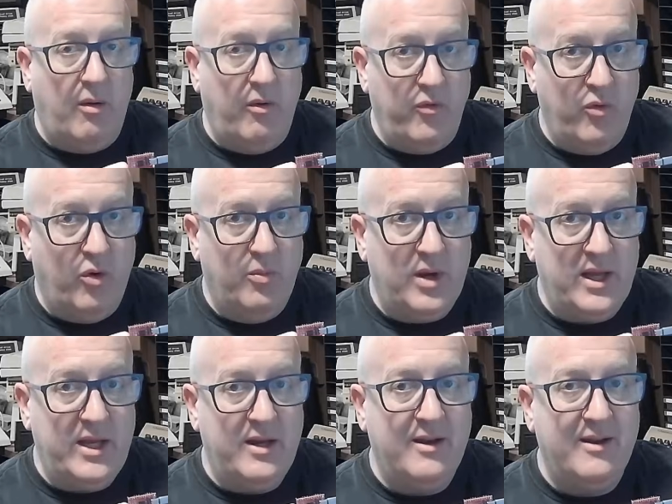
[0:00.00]

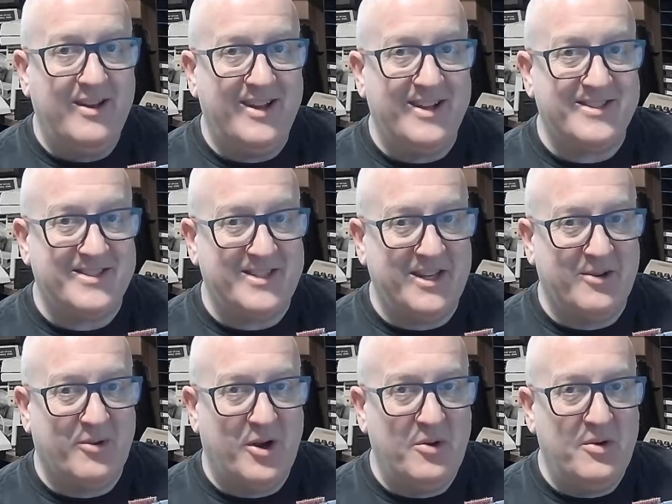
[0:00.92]
Normally it's
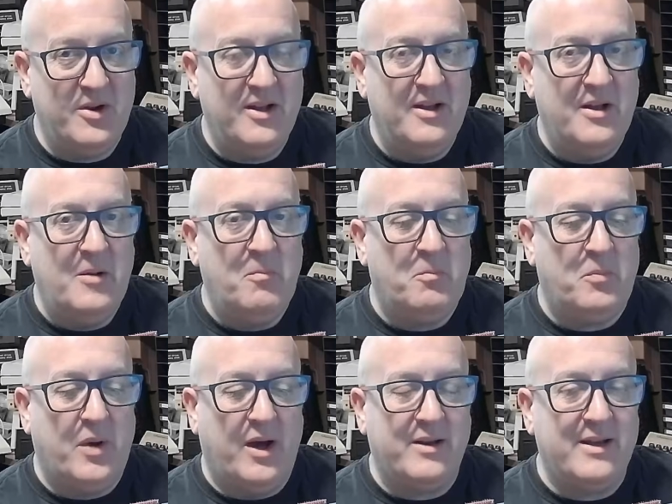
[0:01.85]
0,
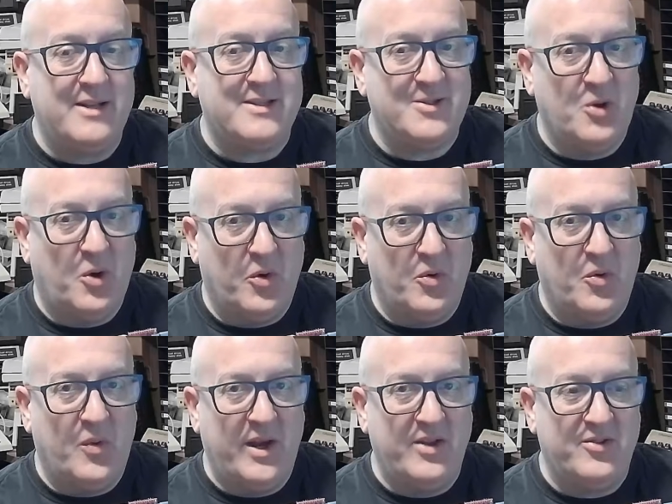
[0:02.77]
but it's not
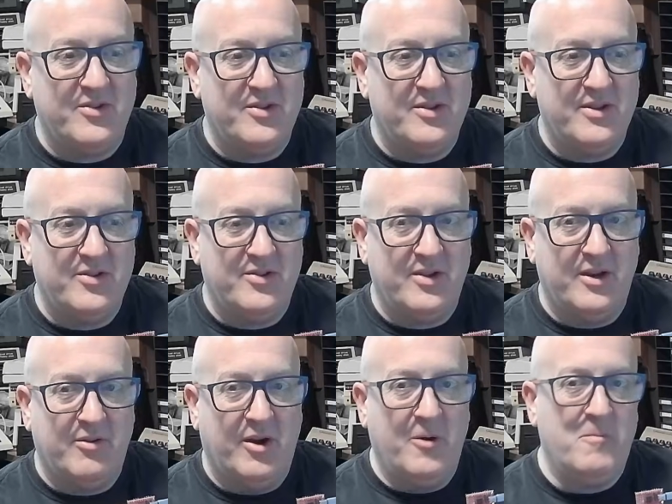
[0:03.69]
always
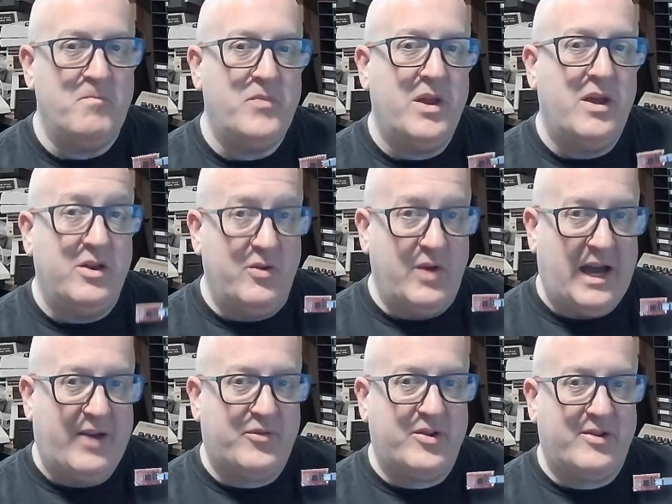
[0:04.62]
0. You
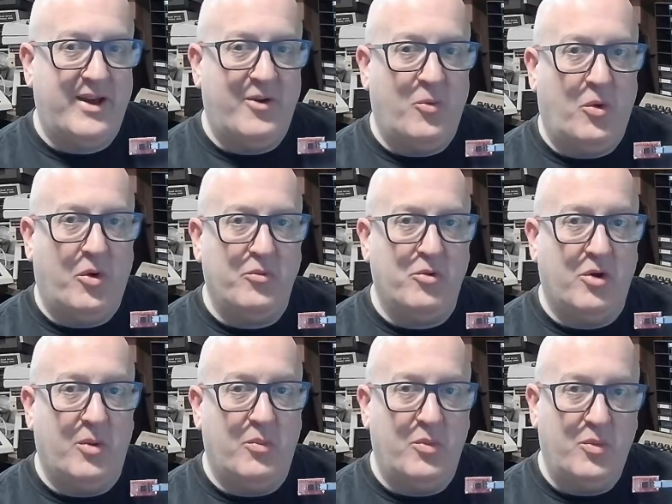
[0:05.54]
have to tell
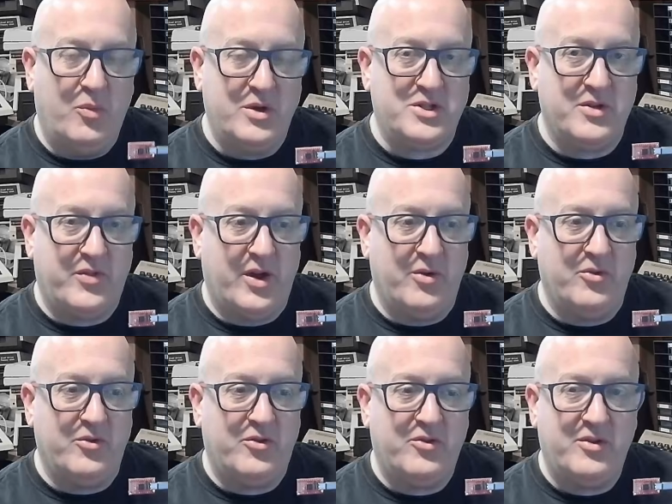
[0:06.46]
OneROM which of
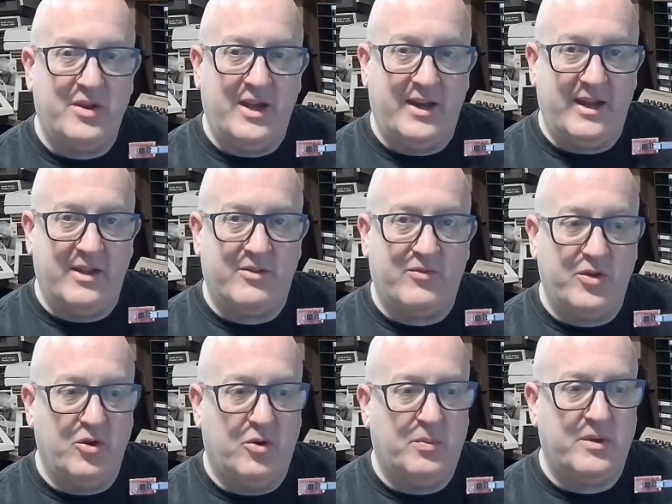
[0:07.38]
those it is for
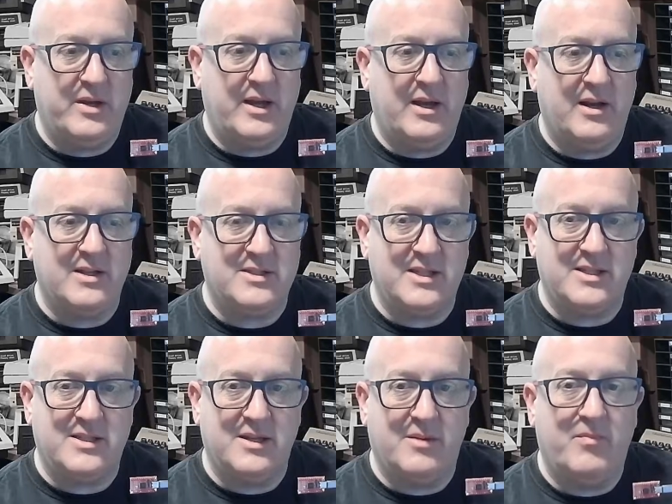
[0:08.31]
your particular
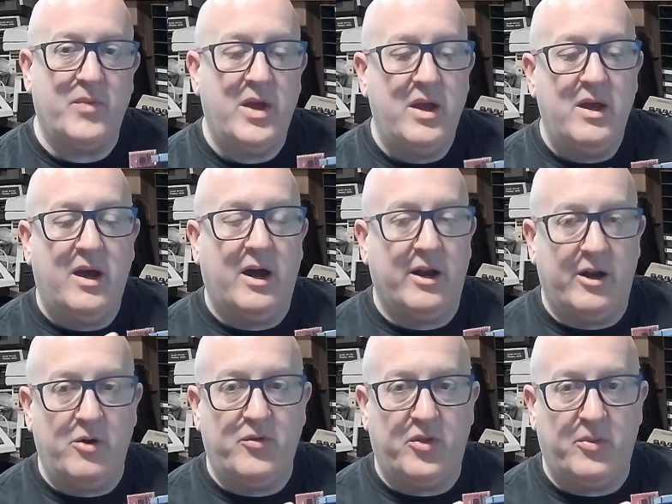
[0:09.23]
system. And I
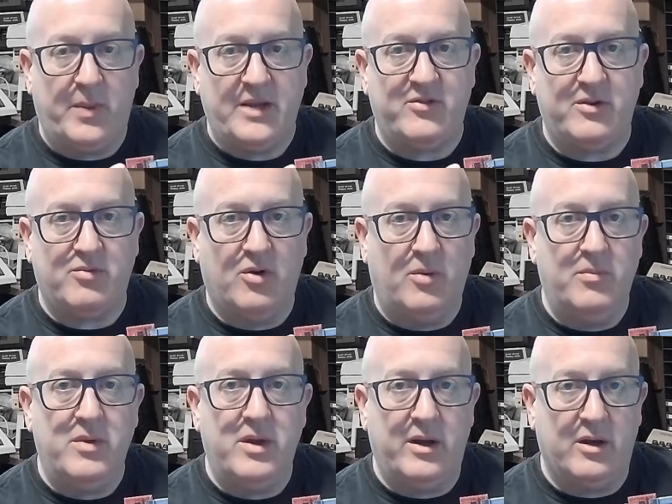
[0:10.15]
know for the basic
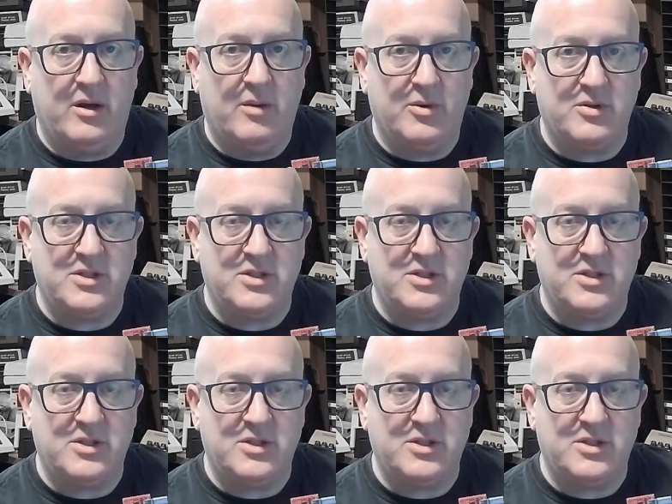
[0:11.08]
ROM in a Commodore